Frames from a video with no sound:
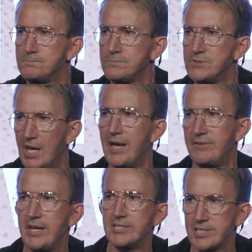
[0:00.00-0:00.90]
The
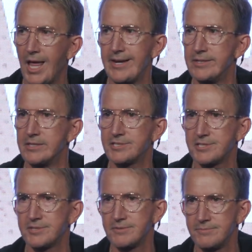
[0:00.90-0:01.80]
levity is
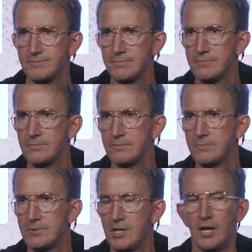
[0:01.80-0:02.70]
lightness.
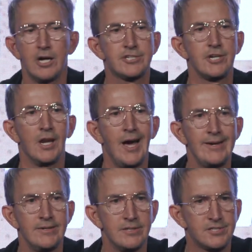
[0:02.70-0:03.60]
You lost your
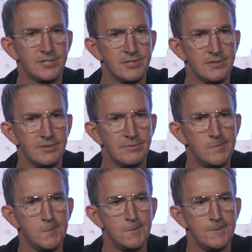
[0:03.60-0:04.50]
lightness.
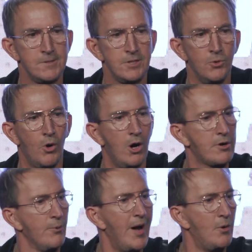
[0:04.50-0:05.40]
You
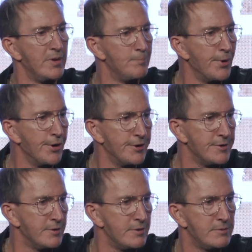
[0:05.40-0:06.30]
walk around with a
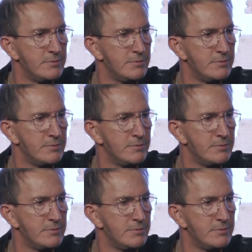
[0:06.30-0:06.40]
burden.